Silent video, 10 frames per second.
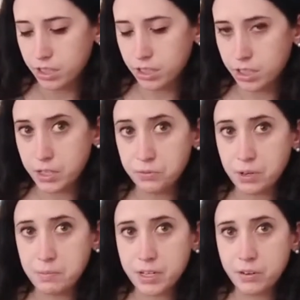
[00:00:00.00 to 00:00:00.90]
he
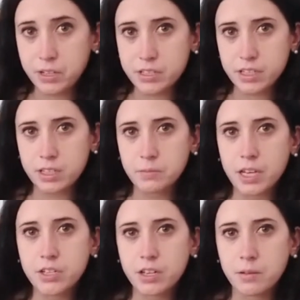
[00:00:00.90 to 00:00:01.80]
ripped out his
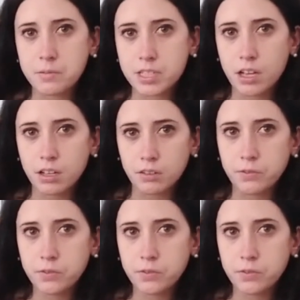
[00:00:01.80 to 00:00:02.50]
intubation himself.